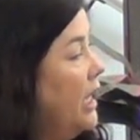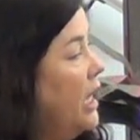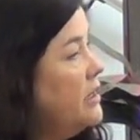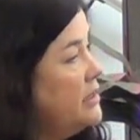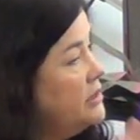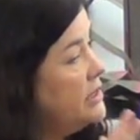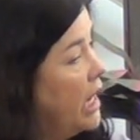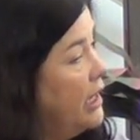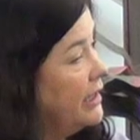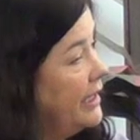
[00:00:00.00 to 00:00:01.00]
a little
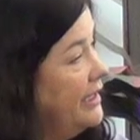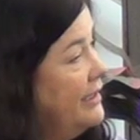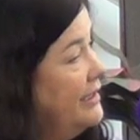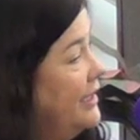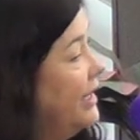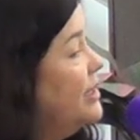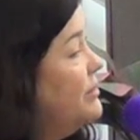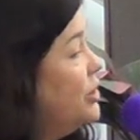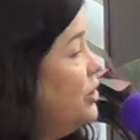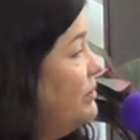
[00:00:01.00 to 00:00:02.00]
dolly in the
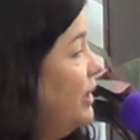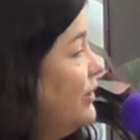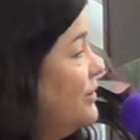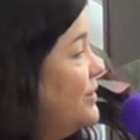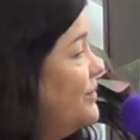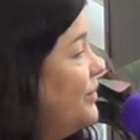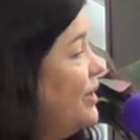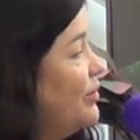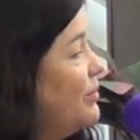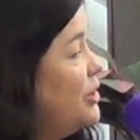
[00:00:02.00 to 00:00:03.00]
mission barrels when
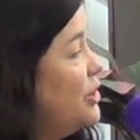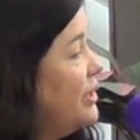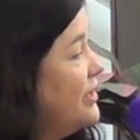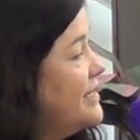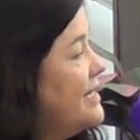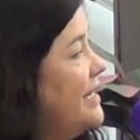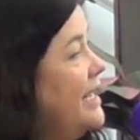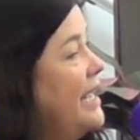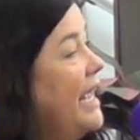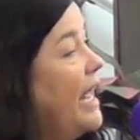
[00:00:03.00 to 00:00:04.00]
they were missionaries.
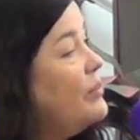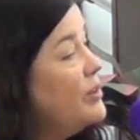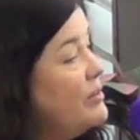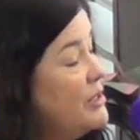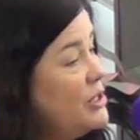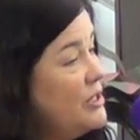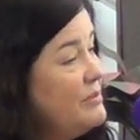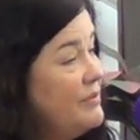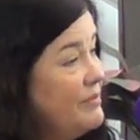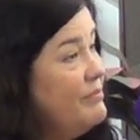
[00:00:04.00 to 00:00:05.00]
And when the
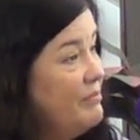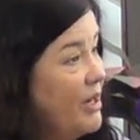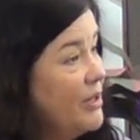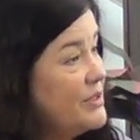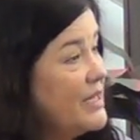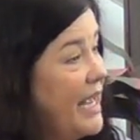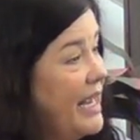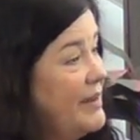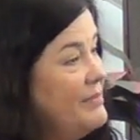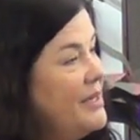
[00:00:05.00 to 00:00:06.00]
mission barrels
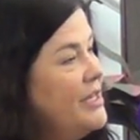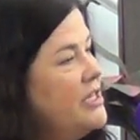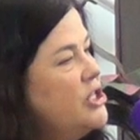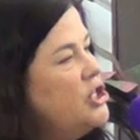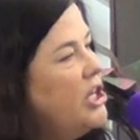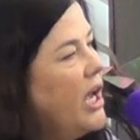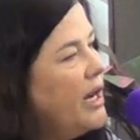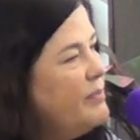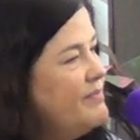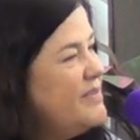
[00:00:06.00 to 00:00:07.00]
came, she got
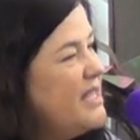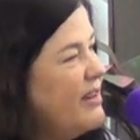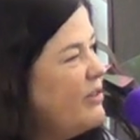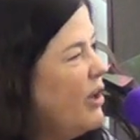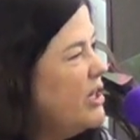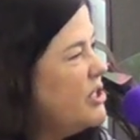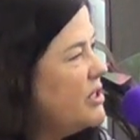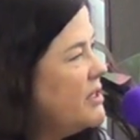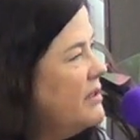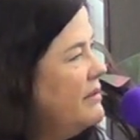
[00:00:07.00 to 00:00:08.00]
a set of
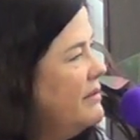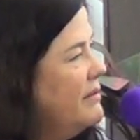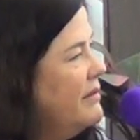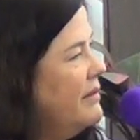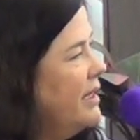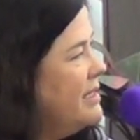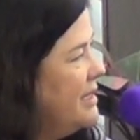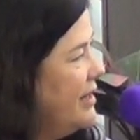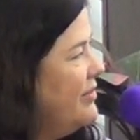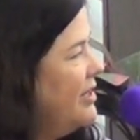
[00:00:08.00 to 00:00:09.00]
crutches
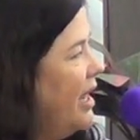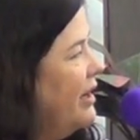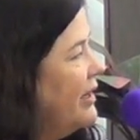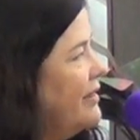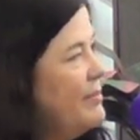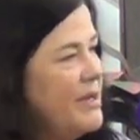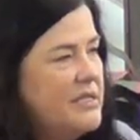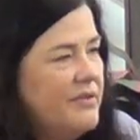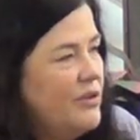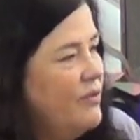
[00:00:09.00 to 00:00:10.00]
instead of a dolly. They
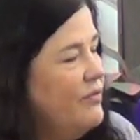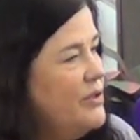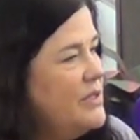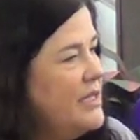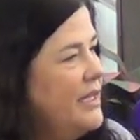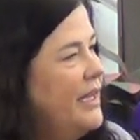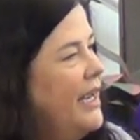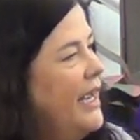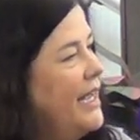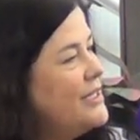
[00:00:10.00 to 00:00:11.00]
must have confused it.
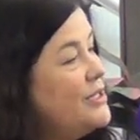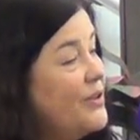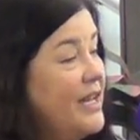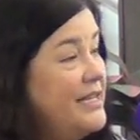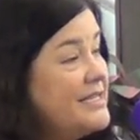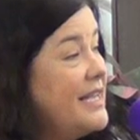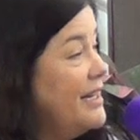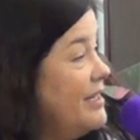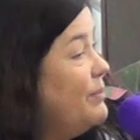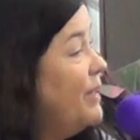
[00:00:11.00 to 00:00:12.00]
And so they
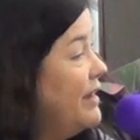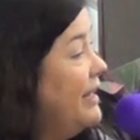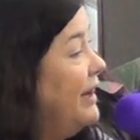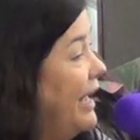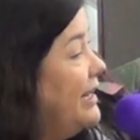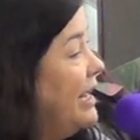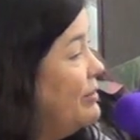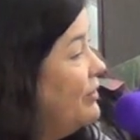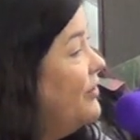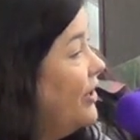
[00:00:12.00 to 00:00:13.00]
decided to play the glad game
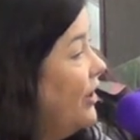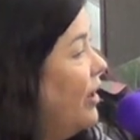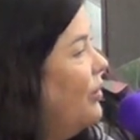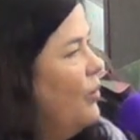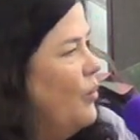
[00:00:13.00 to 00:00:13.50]
and figure out